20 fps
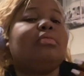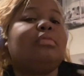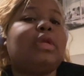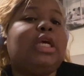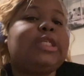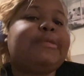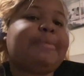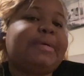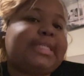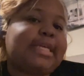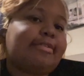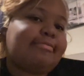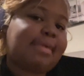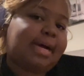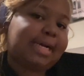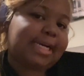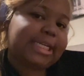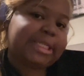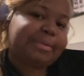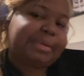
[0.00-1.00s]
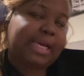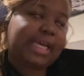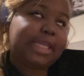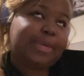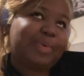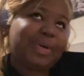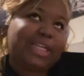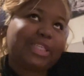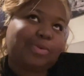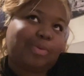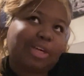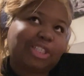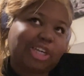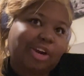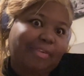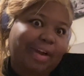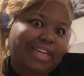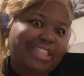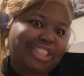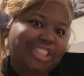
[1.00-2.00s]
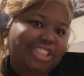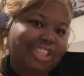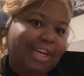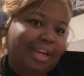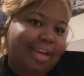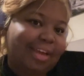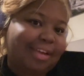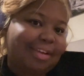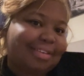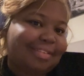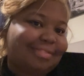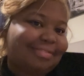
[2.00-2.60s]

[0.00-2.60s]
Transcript: and spend time with my husband. And then we get to watch our ratchet shit.